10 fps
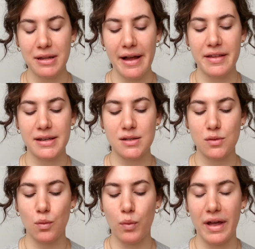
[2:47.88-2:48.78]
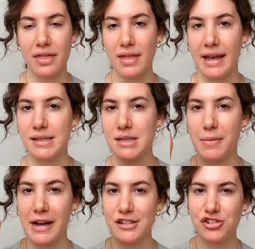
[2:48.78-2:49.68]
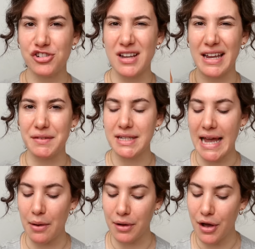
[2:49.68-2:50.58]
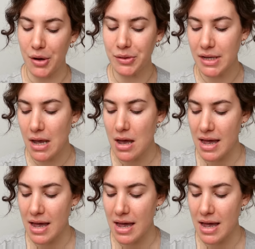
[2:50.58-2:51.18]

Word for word: apply this with a sponge and just kind of see how it goes.